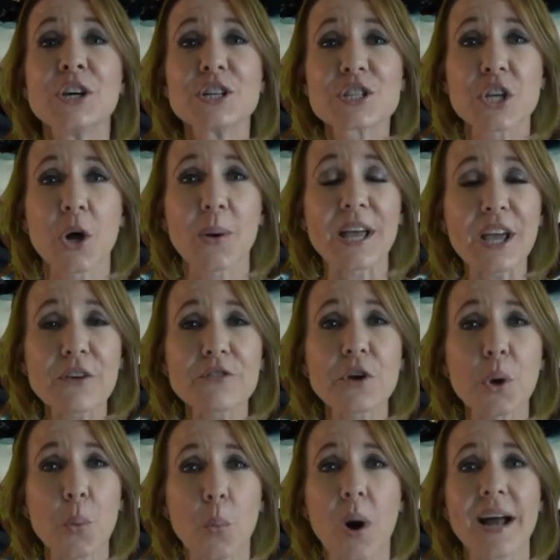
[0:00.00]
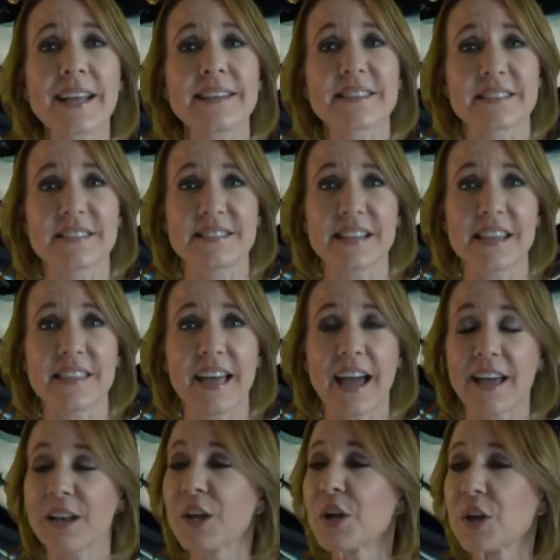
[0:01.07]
So if you're wanting to see that,